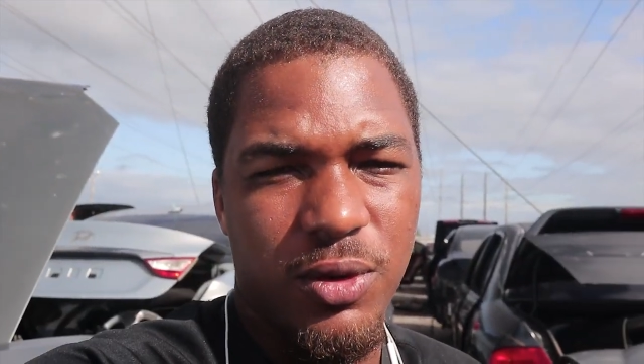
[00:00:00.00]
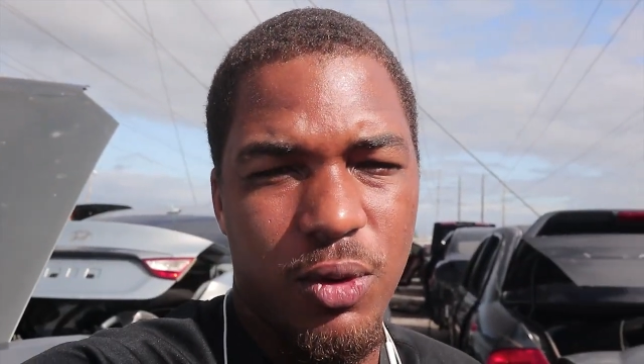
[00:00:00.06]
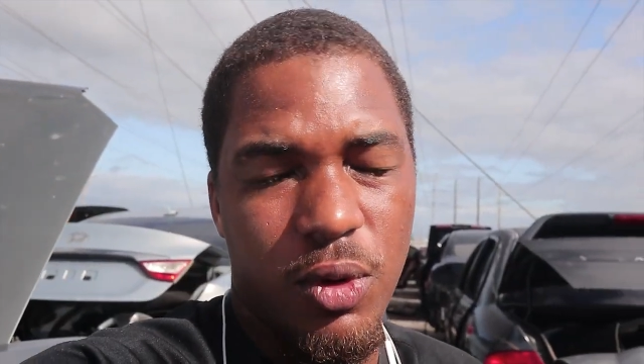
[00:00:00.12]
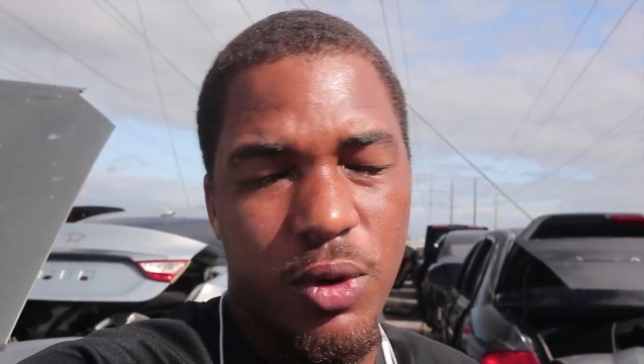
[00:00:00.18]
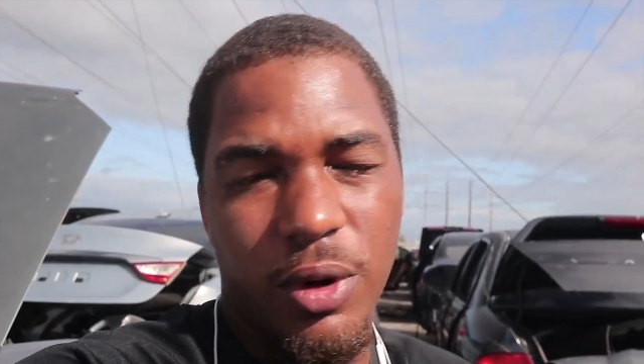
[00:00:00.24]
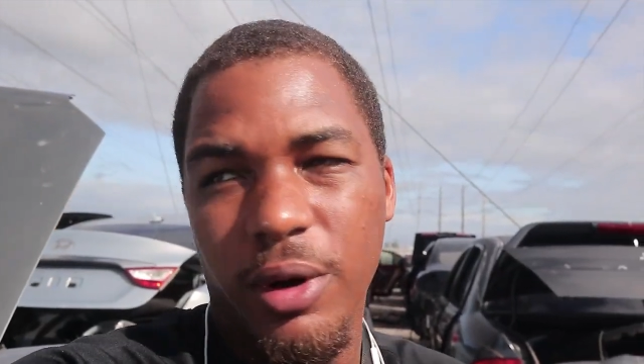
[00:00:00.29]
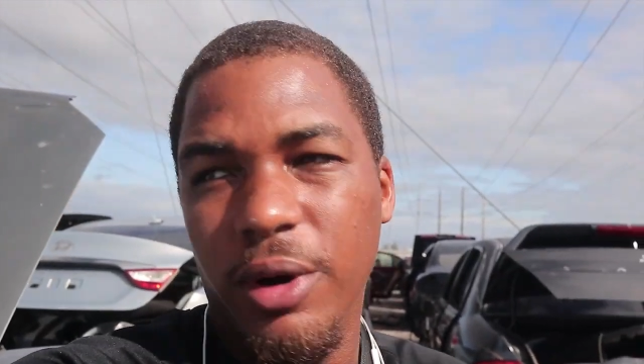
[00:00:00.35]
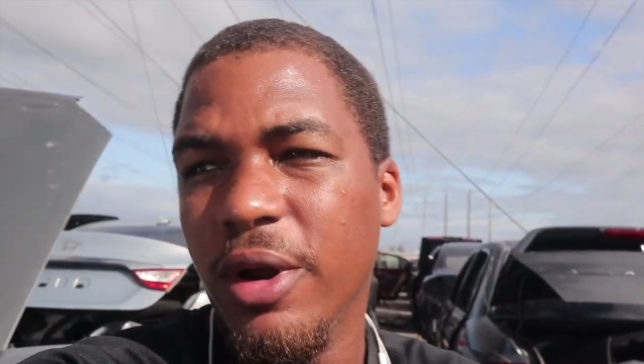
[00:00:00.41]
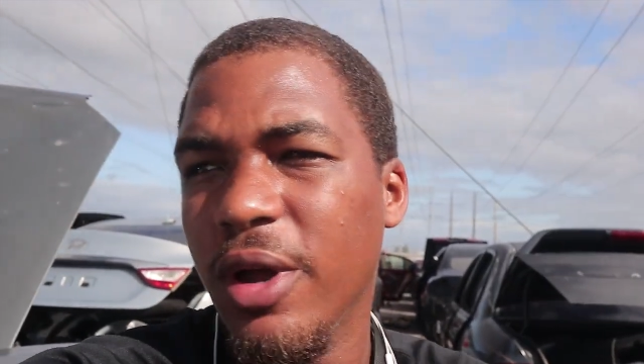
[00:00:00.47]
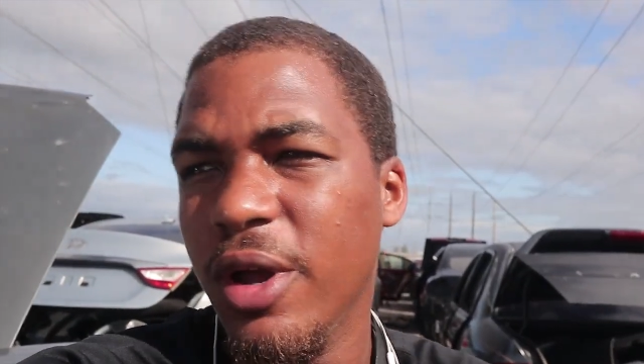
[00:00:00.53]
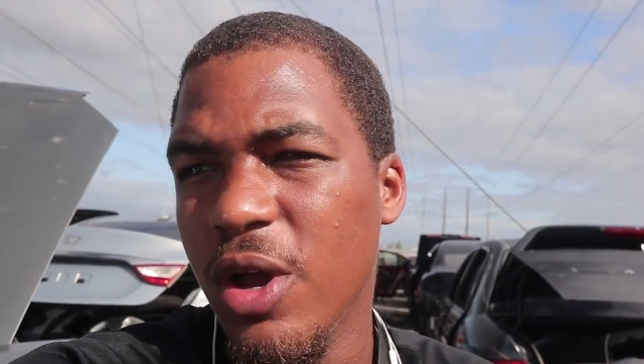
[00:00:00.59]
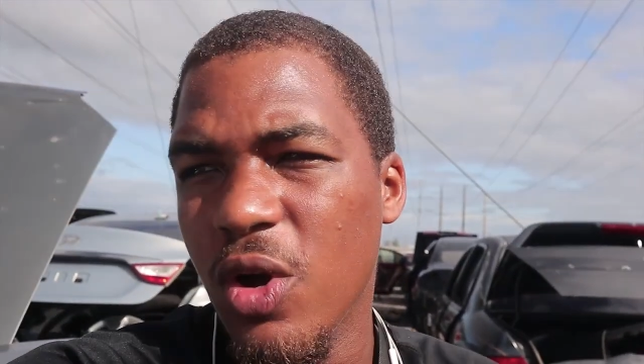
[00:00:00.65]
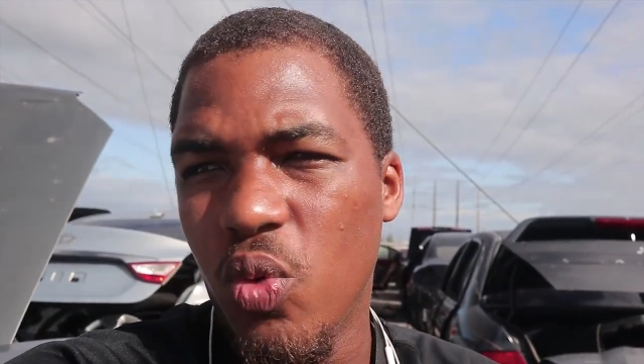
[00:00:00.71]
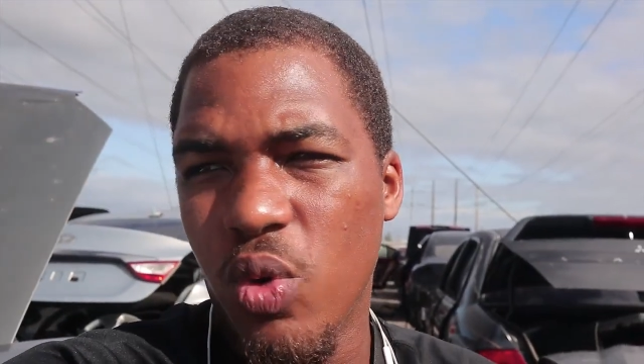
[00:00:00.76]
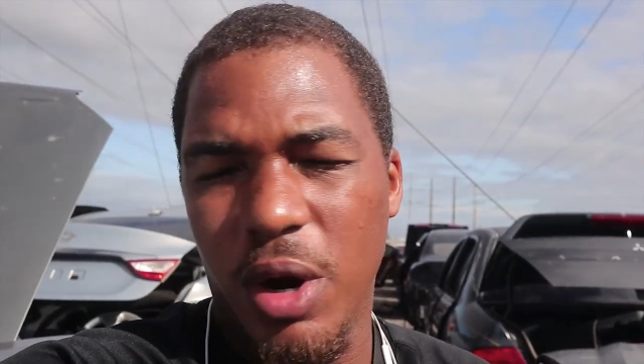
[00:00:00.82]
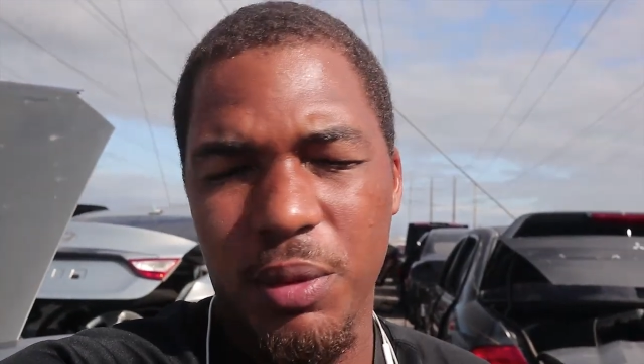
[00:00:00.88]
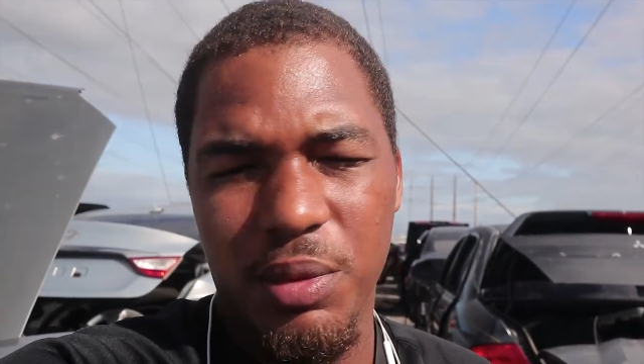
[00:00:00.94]
or
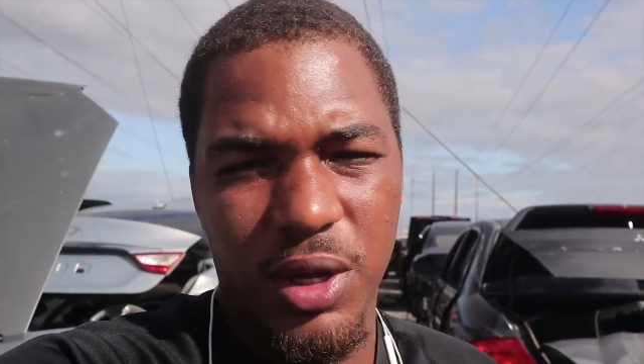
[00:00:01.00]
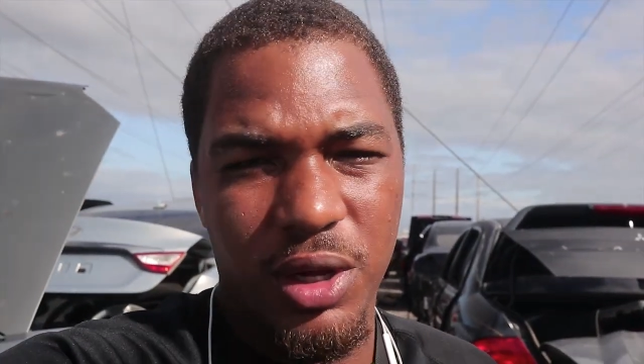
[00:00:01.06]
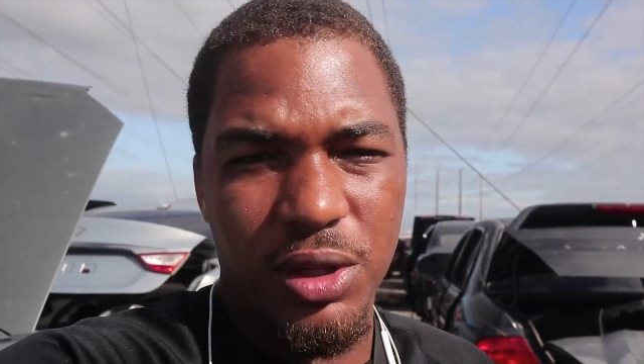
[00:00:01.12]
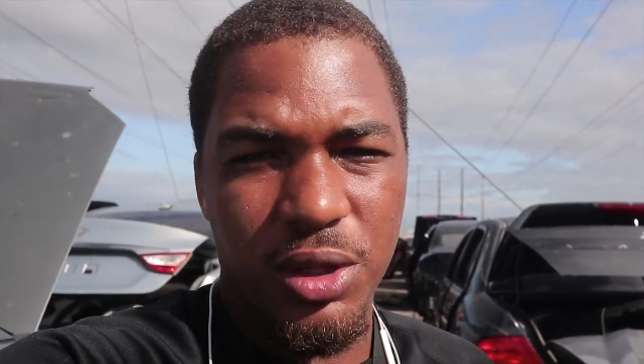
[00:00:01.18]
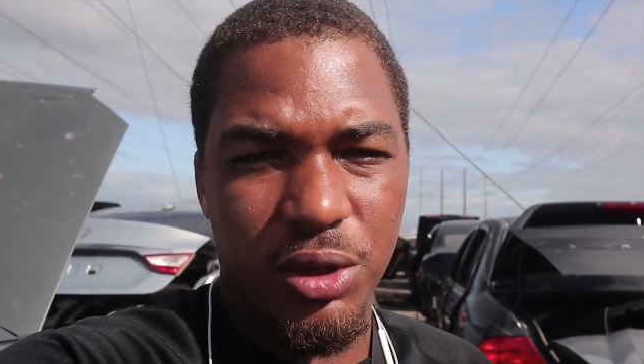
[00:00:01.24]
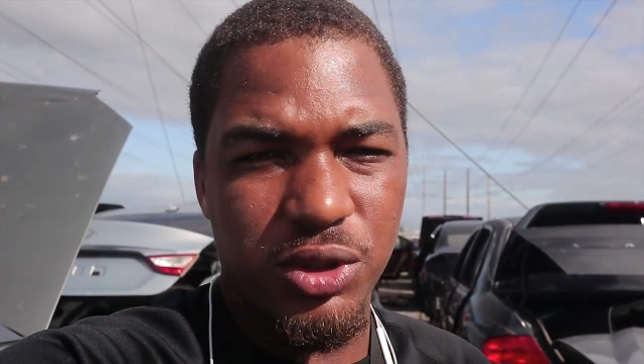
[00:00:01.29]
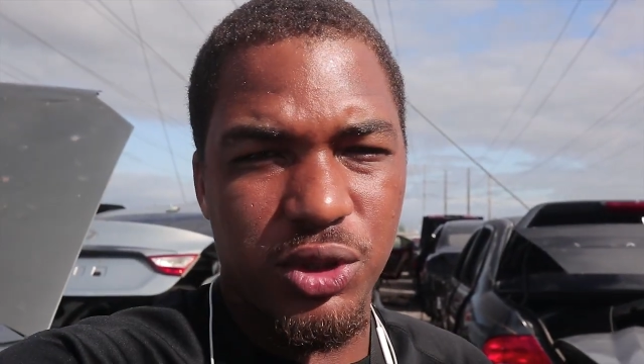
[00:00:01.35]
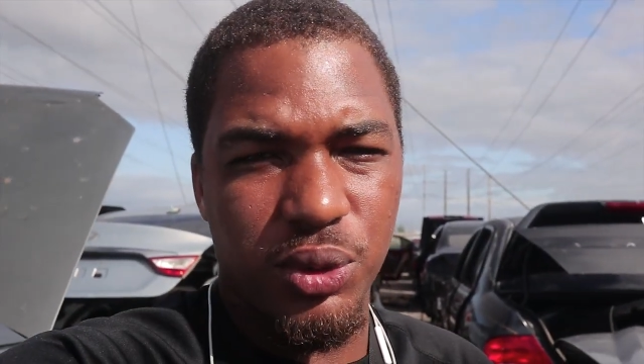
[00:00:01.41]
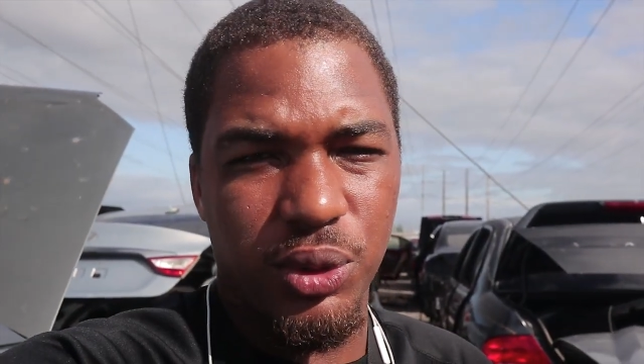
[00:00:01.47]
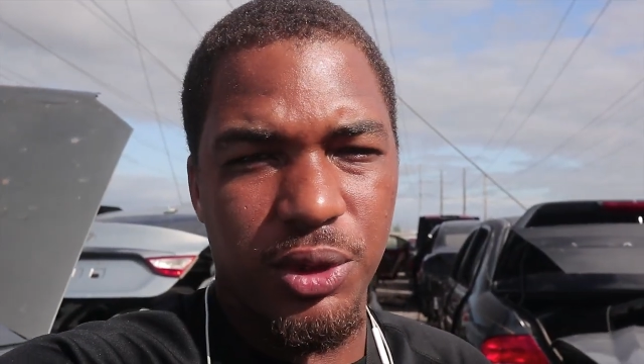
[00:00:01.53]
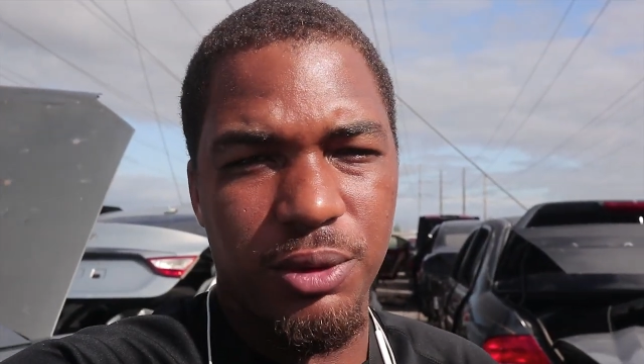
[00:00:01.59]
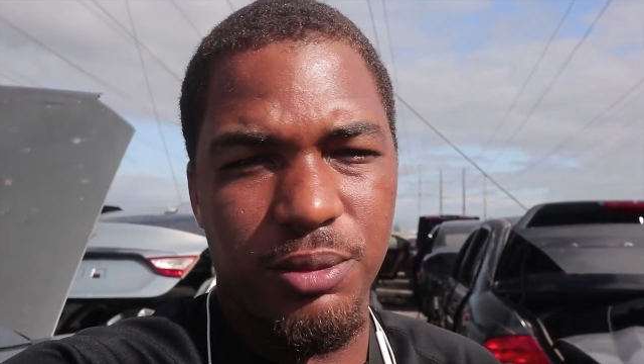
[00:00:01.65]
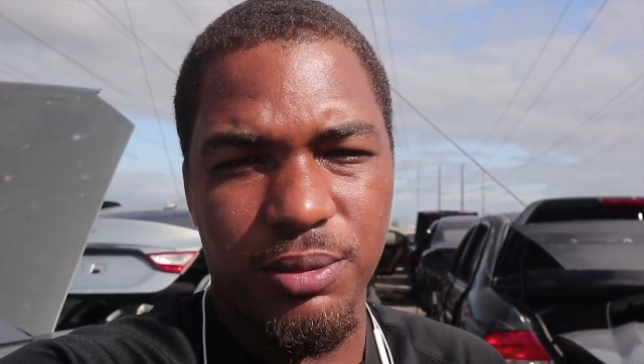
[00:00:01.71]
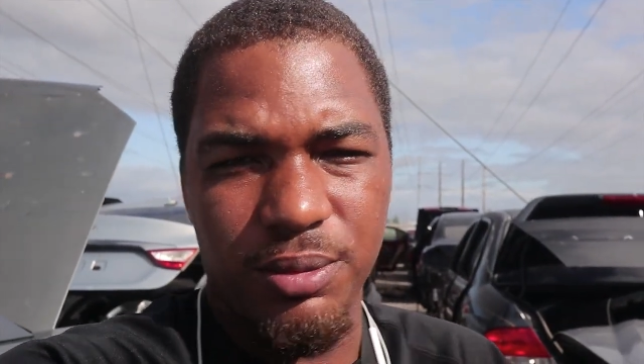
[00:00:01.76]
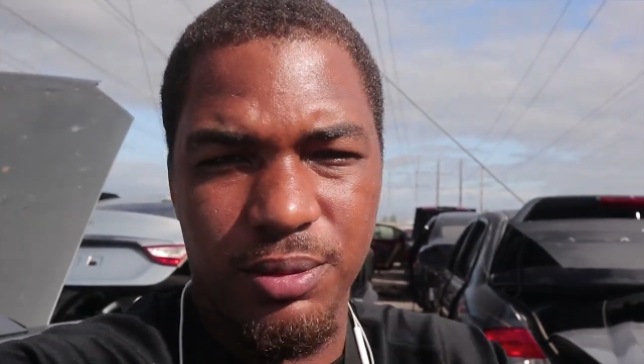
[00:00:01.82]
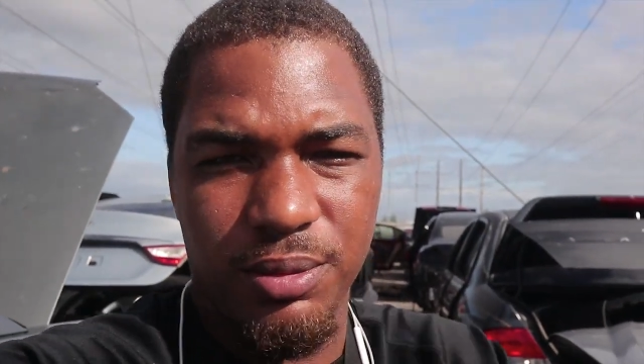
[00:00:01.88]
when I'm getting close to it.